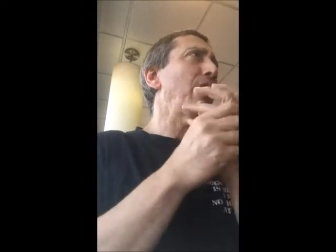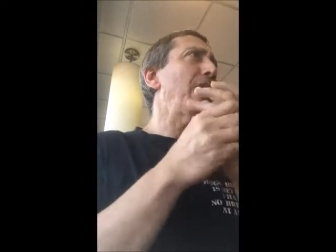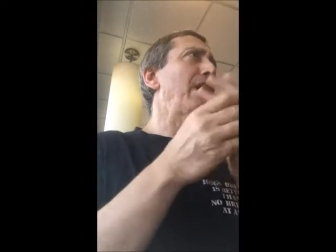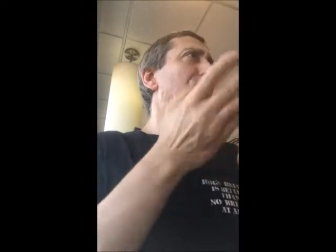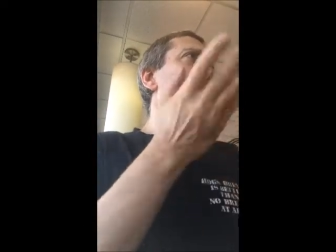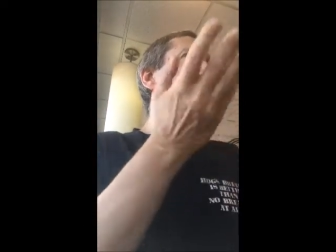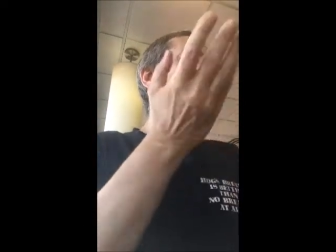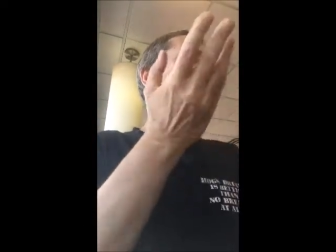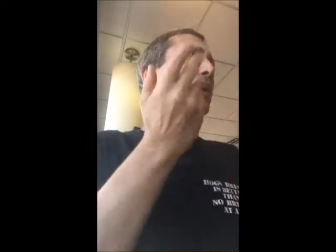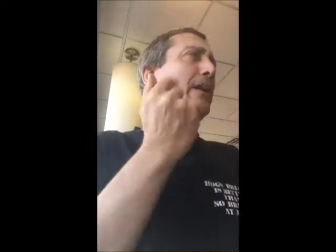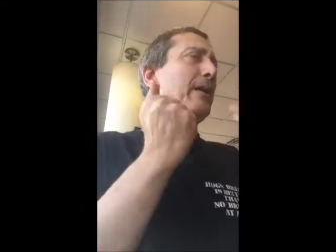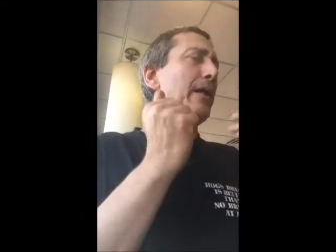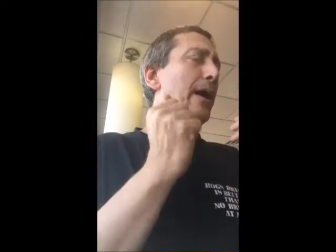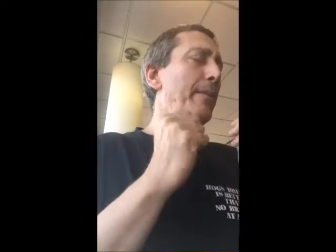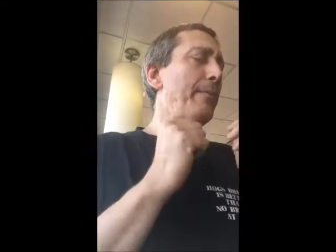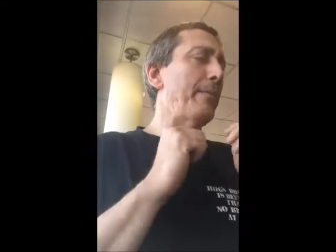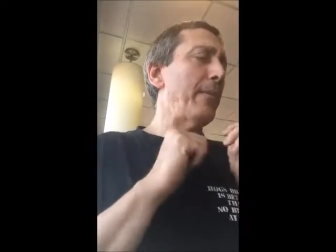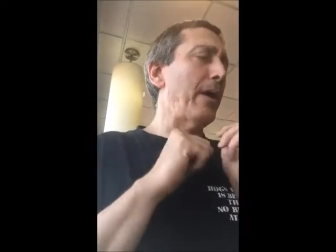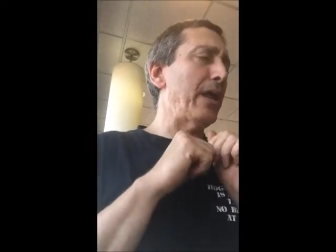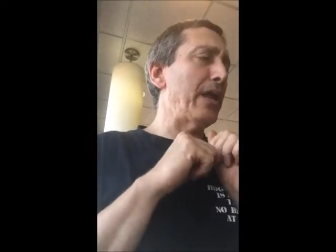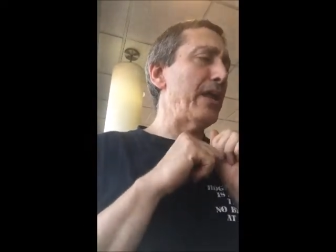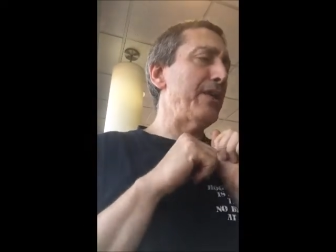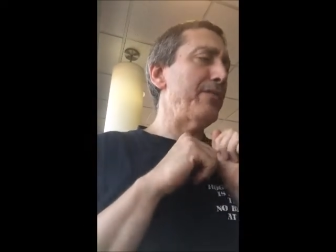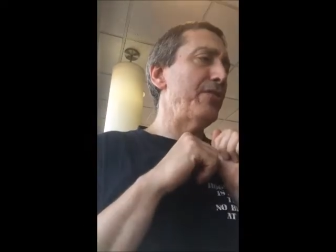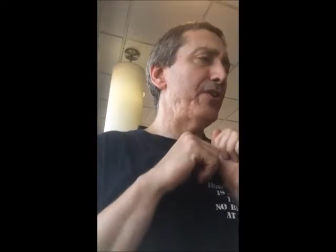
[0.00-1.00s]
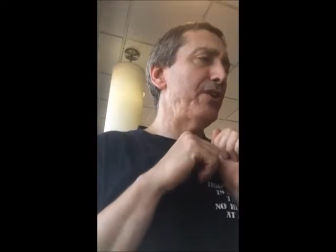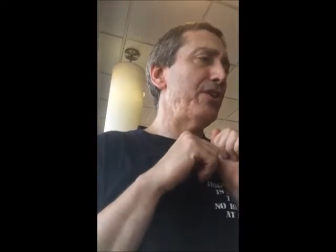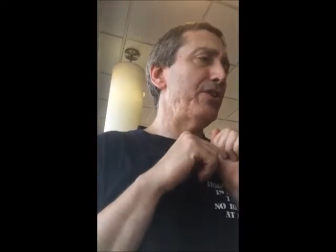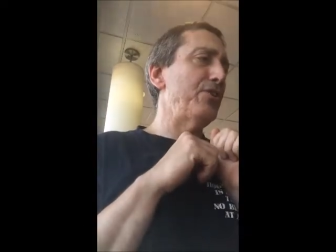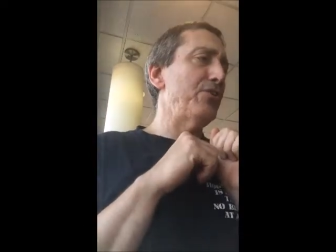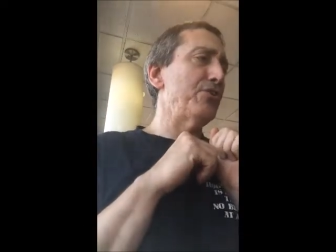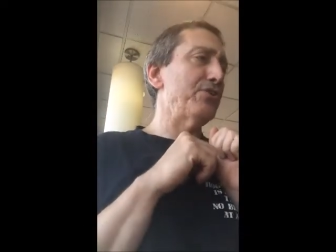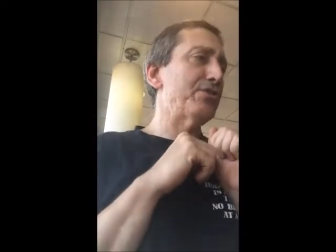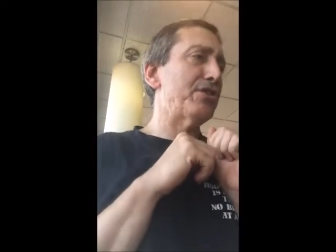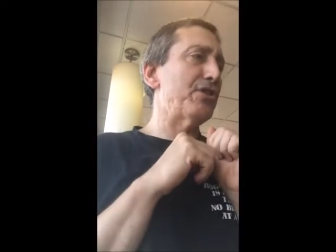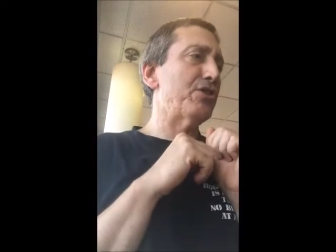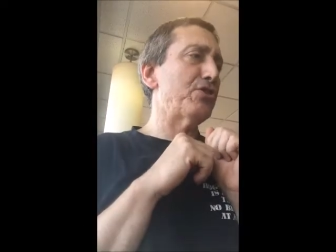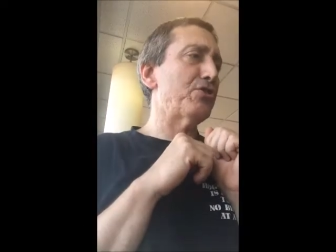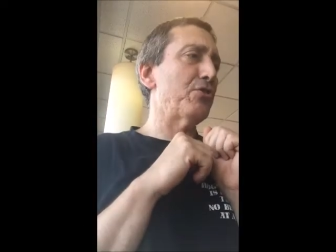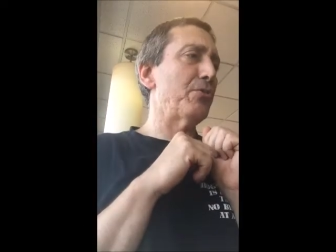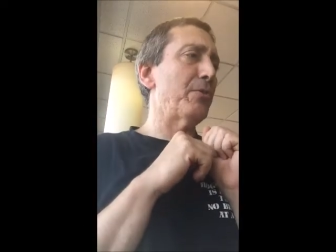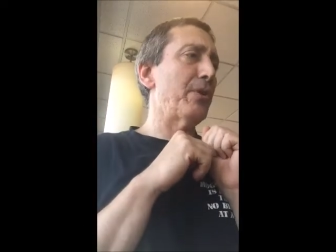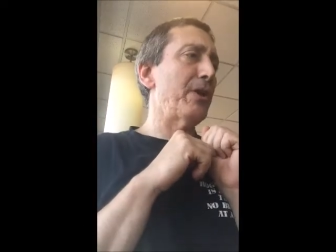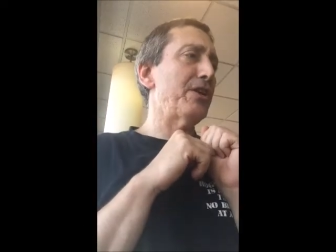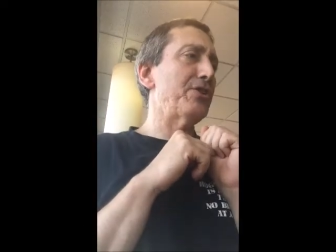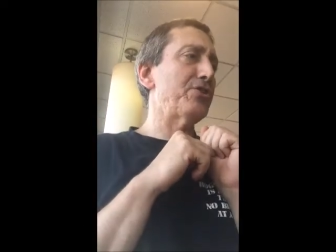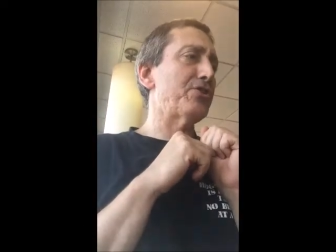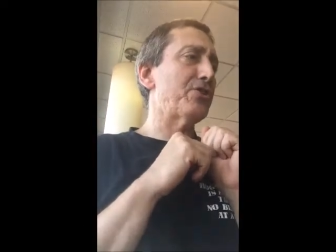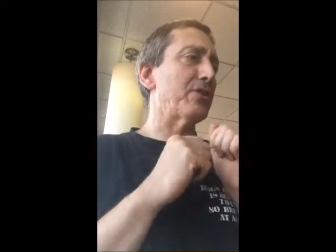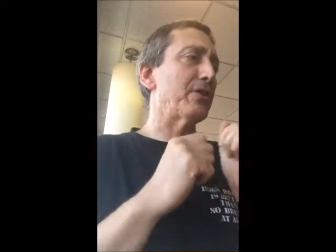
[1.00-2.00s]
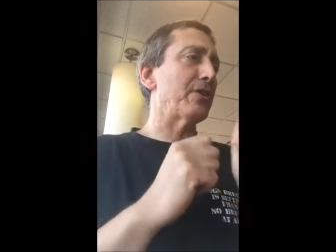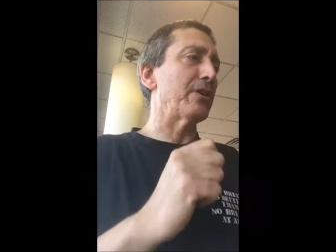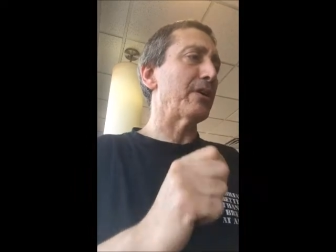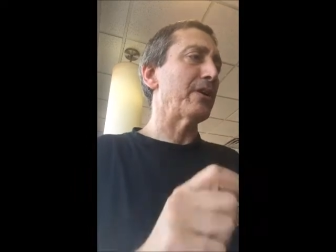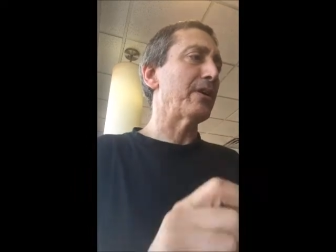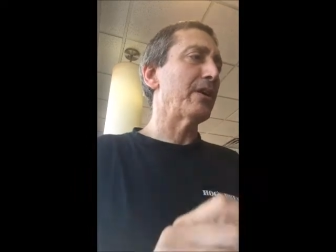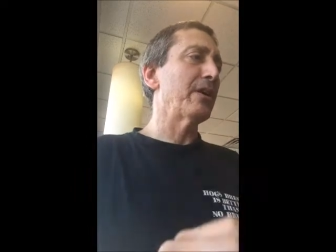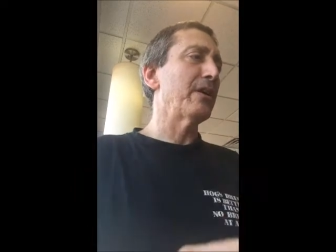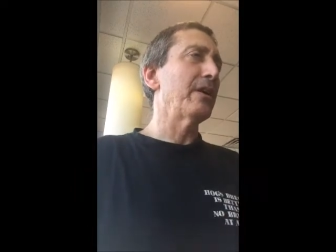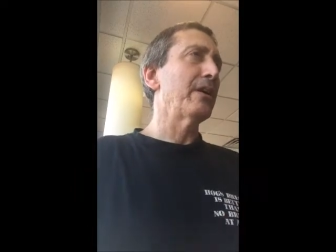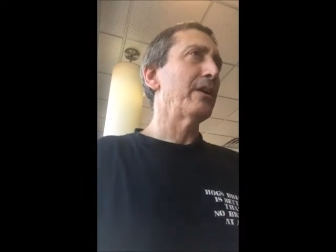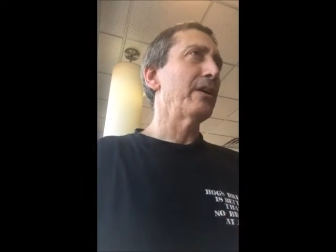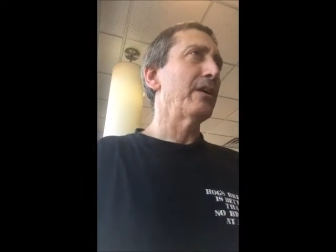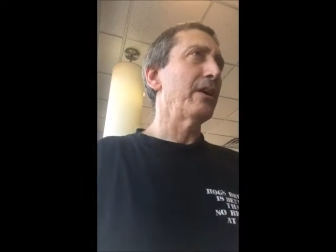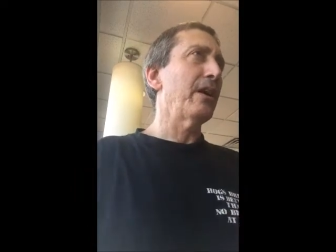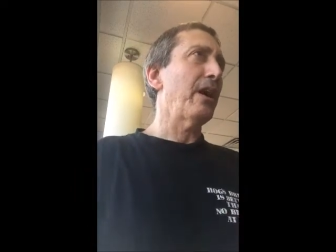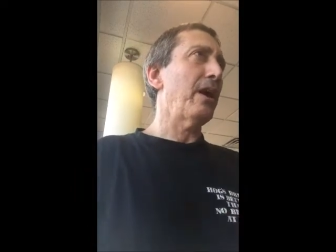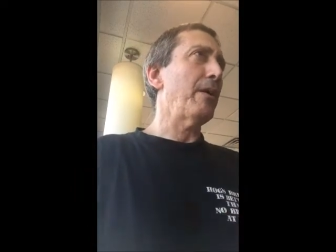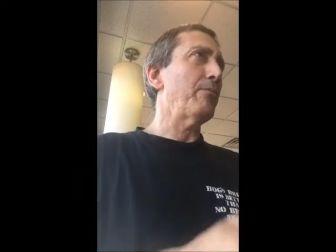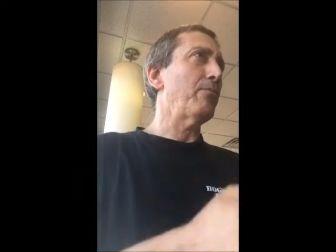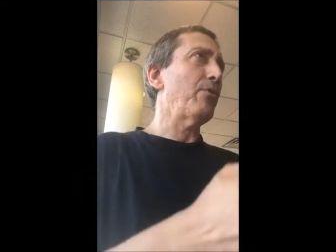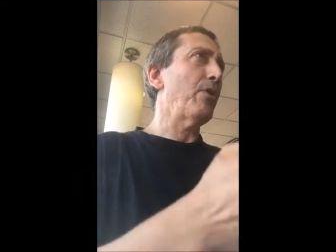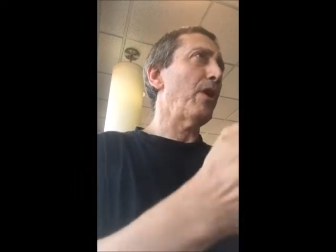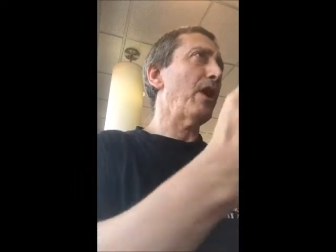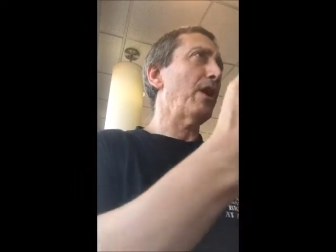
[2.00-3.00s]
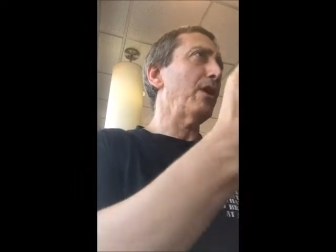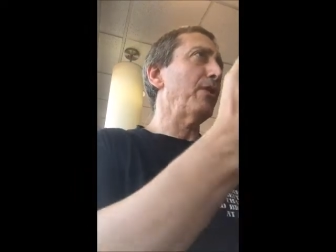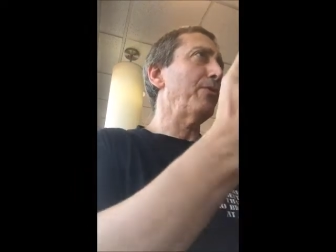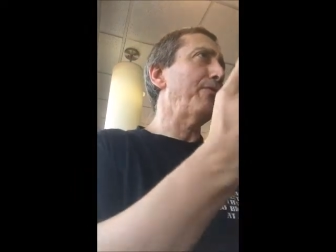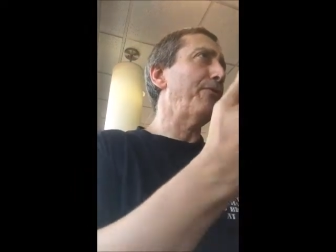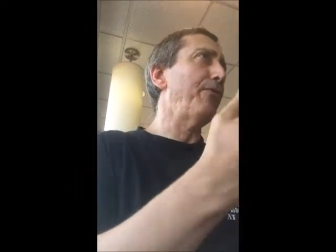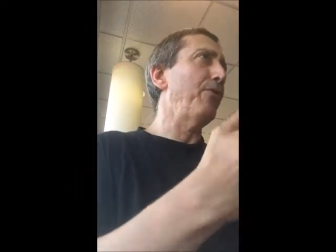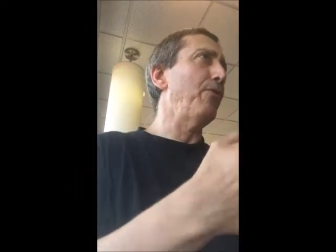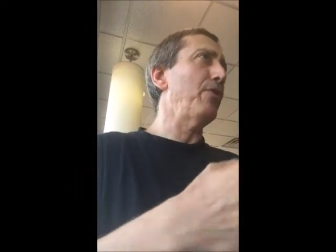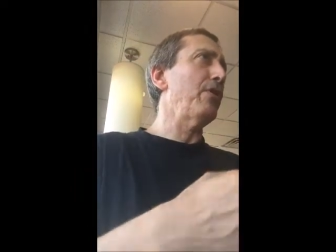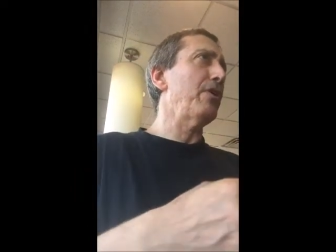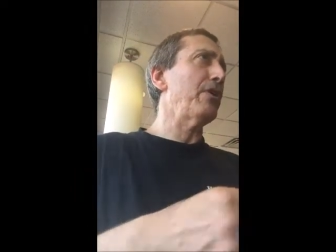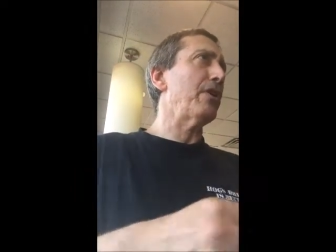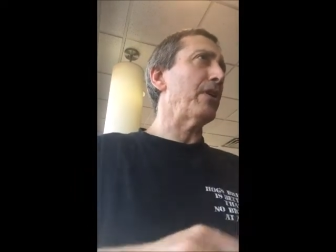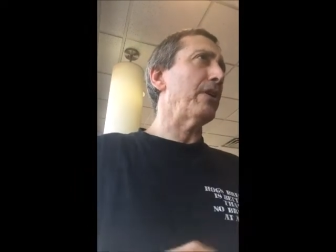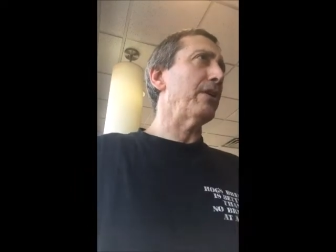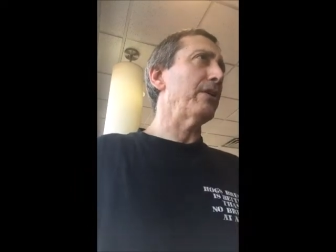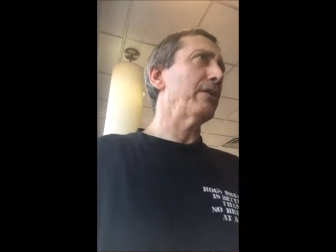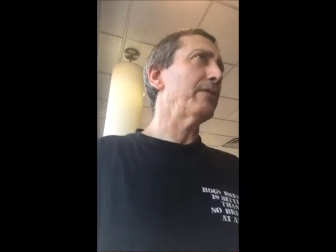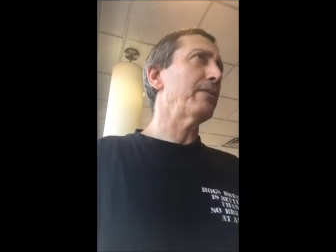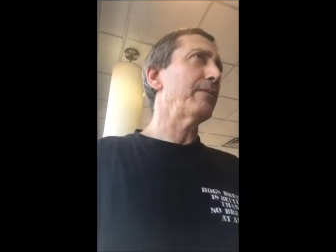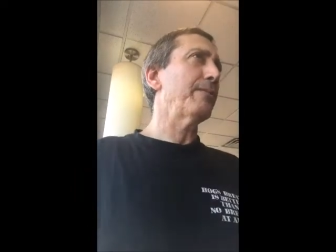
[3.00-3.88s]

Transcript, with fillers: riled, and I'm not even in your situation. I'll be right back. I'm riled for you.